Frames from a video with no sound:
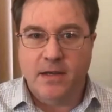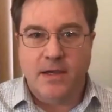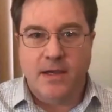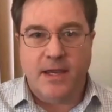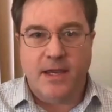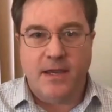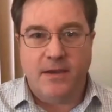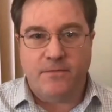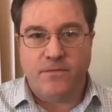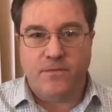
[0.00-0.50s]

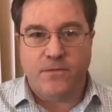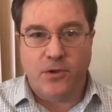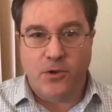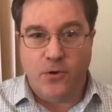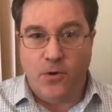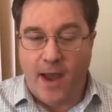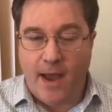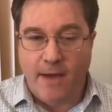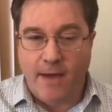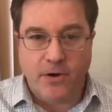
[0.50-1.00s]
if you
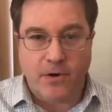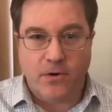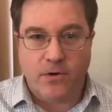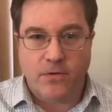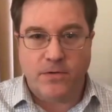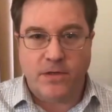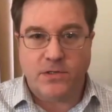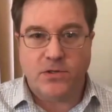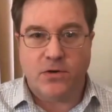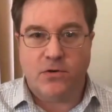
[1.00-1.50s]
haven't heard
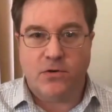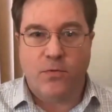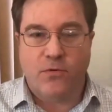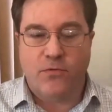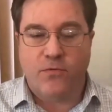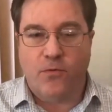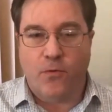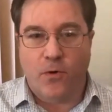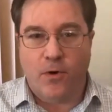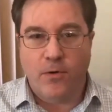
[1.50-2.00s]
the term
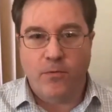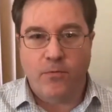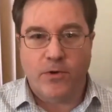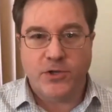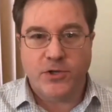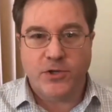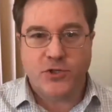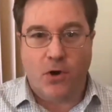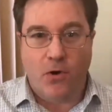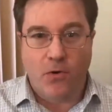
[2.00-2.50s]
before,
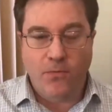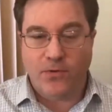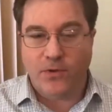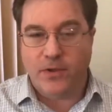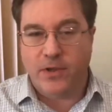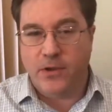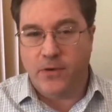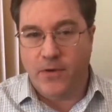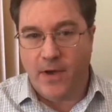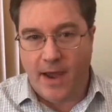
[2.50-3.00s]
which hopefully
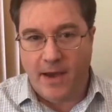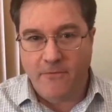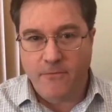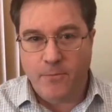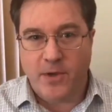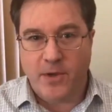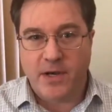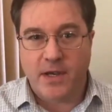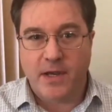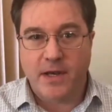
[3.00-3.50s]
you have,
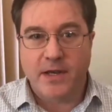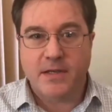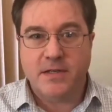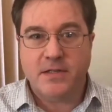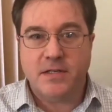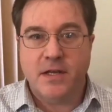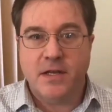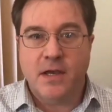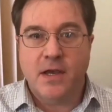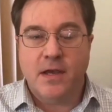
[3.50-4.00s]
but it
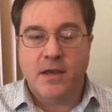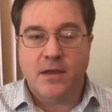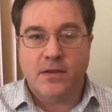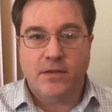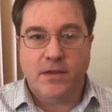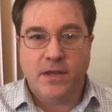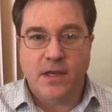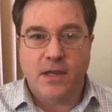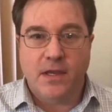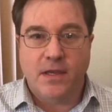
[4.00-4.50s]
is
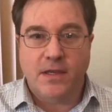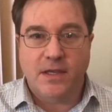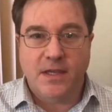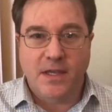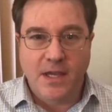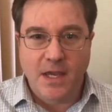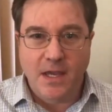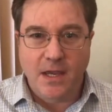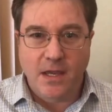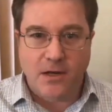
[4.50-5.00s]
the
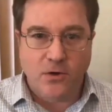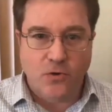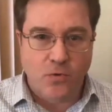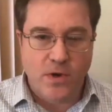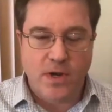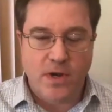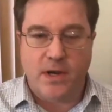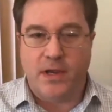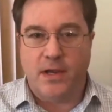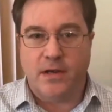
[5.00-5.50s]
key
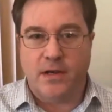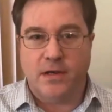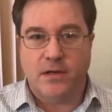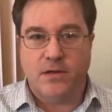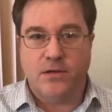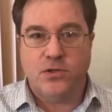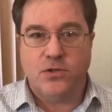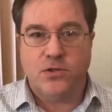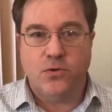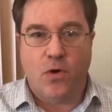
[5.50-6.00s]
ingredient
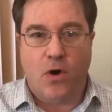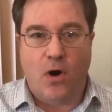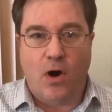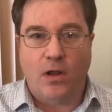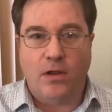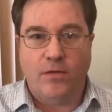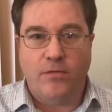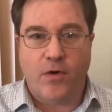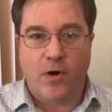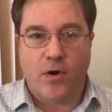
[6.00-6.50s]
to
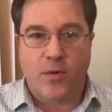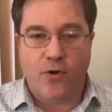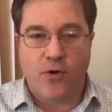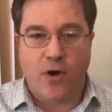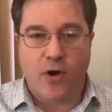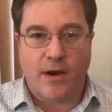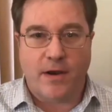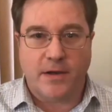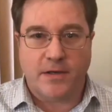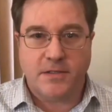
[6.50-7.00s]
all of our
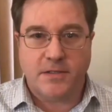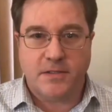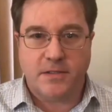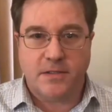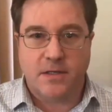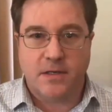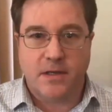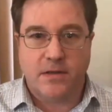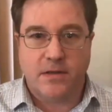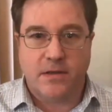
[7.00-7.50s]
products.
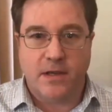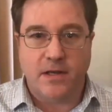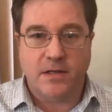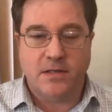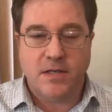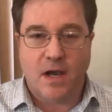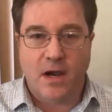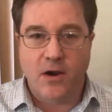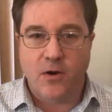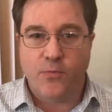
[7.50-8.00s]
The
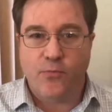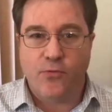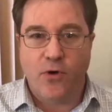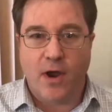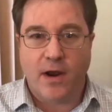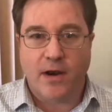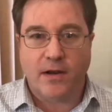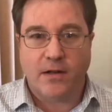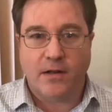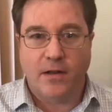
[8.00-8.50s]
entire
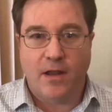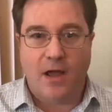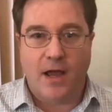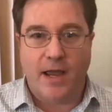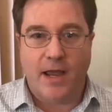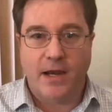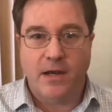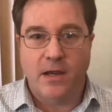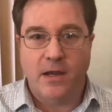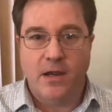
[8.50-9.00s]
product
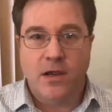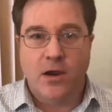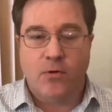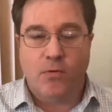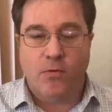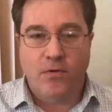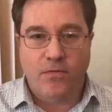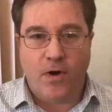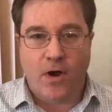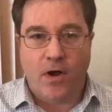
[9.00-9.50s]
line
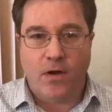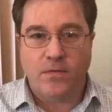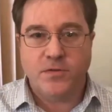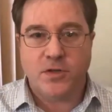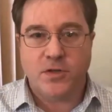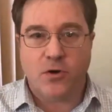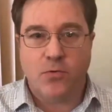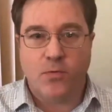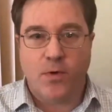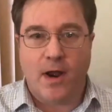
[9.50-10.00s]
revolves
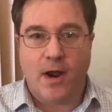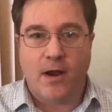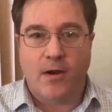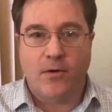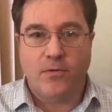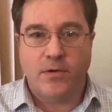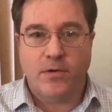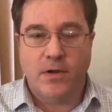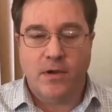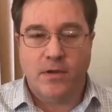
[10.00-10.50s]

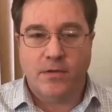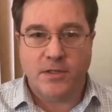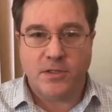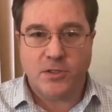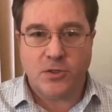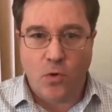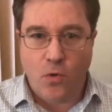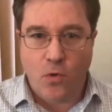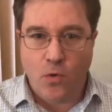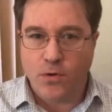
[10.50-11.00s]
around this
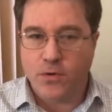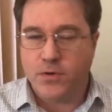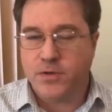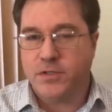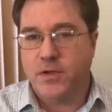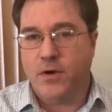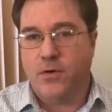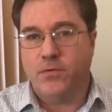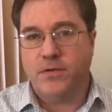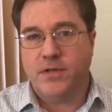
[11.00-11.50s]

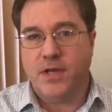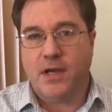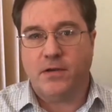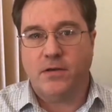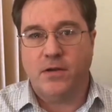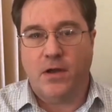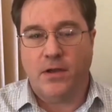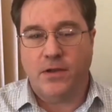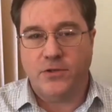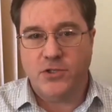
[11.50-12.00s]
cornerstone
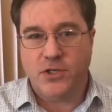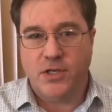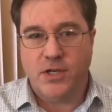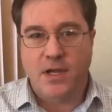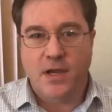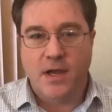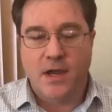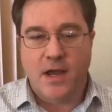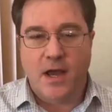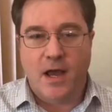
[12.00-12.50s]
technology
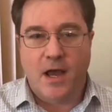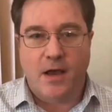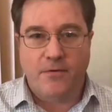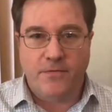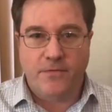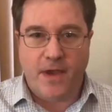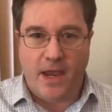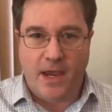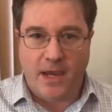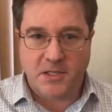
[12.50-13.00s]

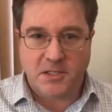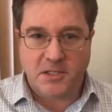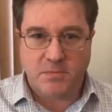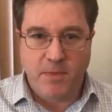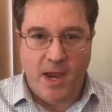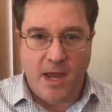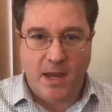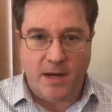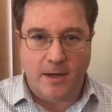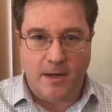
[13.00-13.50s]
of
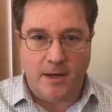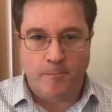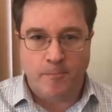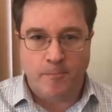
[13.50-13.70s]
Acemannan.